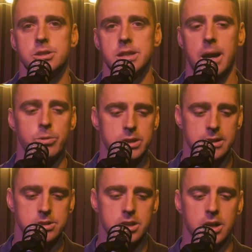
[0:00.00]
That would
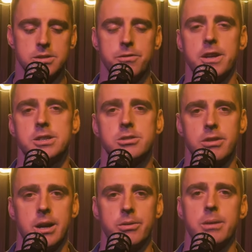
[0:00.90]
then start to fester
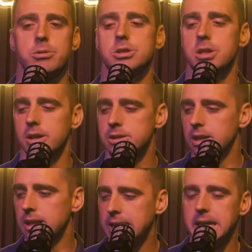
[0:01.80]
out. That would start to
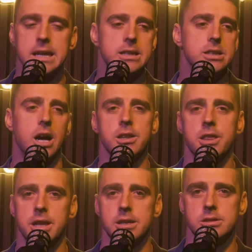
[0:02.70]
leak into other
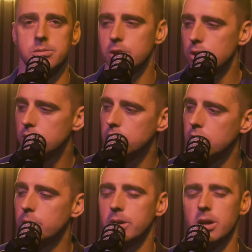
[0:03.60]
things that would look at
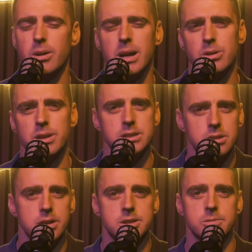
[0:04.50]
you and go, hang on, these
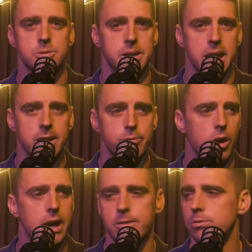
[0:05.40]
guys seem to be getting it
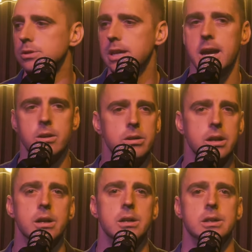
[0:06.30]
right. Everyone's getting on.
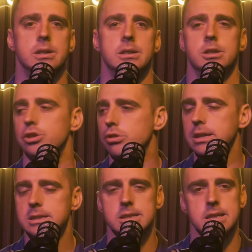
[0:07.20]
The
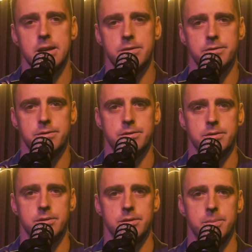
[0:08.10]
streets are safe.
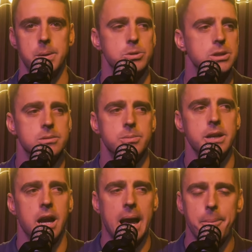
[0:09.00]
People seem to
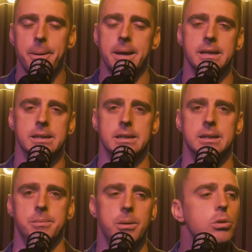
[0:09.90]
be happy.
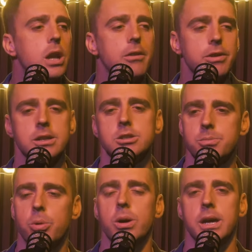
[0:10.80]
People are loving and
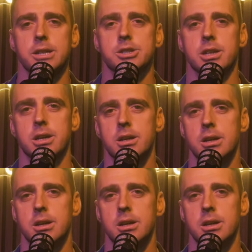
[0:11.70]
supporting each other.